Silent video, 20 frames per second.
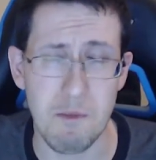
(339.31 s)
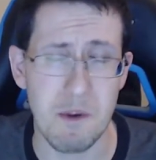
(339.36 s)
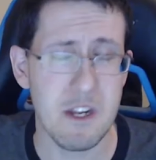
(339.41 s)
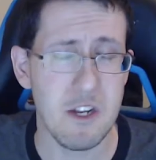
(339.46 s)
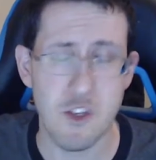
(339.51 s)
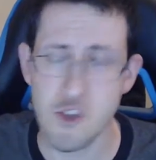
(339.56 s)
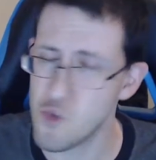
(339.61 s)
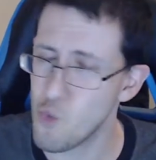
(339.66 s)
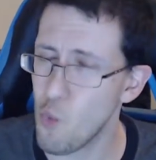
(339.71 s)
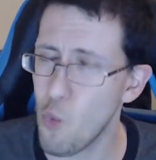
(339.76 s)
And he
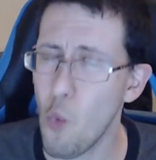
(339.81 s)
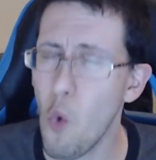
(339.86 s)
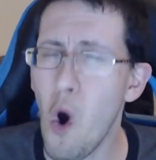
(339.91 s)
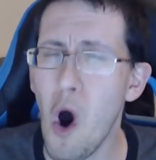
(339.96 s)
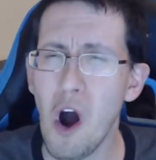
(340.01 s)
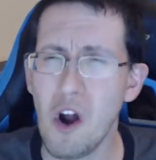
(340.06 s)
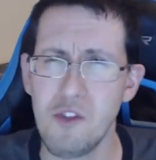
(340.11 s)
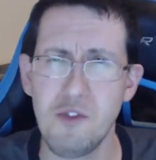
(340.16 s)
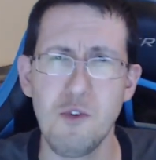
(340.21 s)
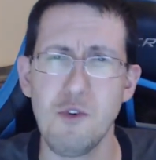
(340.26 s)
just
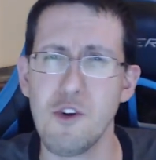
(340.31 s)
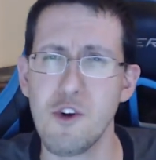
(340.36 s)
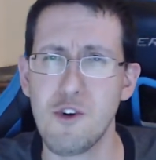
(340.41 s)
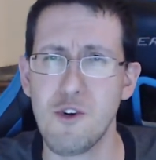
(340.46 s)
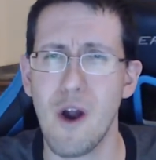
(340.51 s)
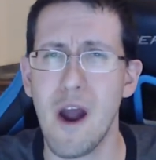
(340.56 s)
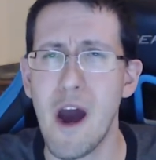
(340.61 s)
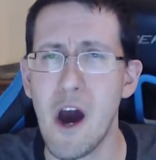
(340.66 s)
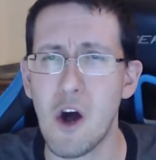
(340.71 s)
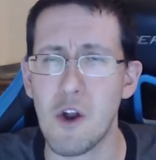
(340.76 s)
walked through the
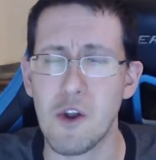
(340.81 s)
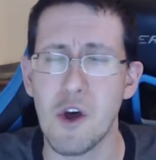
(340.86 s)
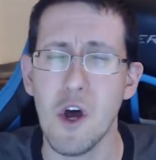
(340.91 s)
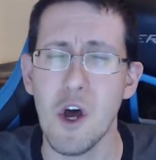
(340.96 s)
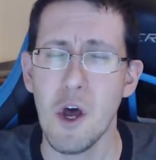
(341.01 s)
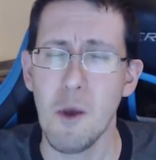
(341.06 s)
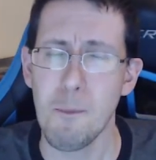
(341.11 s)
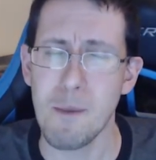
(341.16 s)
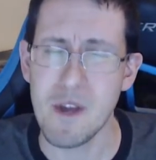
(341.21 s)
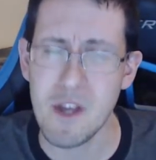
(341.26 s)
crowd
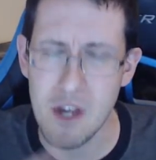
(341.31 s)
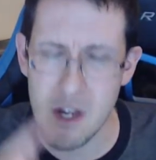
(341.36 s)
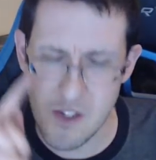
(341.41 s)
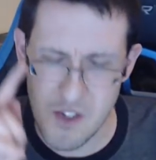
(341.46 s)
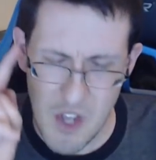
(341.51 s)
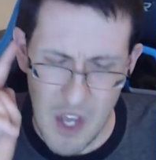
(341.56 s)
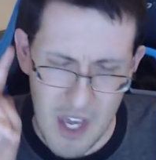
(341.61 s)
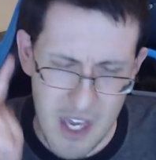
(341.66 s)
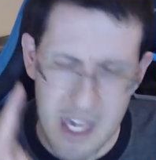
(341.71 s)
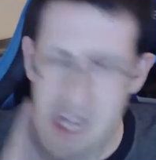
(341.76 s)

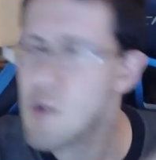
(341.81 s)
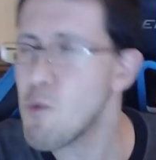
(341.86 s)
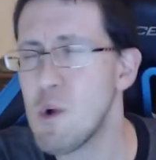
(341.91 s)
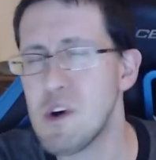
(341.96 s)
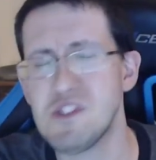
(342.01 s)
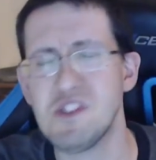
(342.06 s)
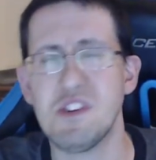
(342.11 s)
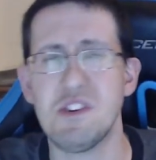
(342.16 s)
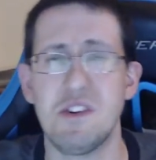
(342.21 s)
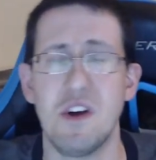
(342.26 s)
because he
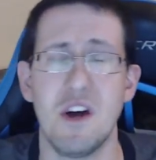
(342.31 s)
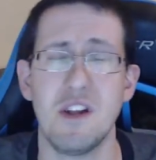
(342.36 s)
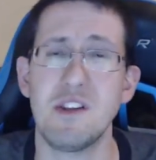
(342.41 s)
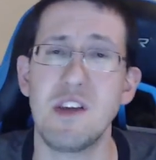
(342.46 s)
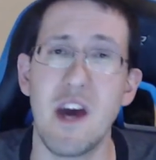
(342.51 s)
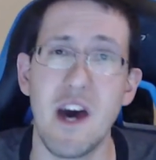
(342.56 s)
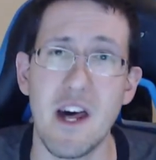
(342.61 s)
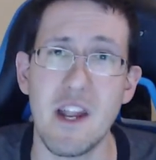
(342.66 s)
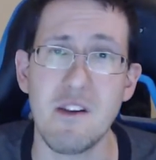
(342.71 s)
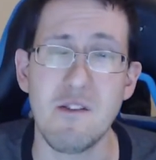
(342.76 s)
wasn't done
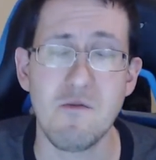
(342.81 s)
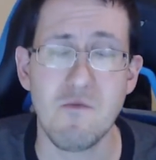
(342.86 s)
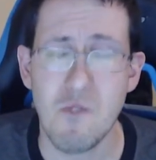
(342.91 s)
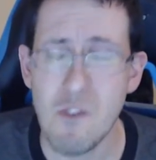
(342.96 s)
yet.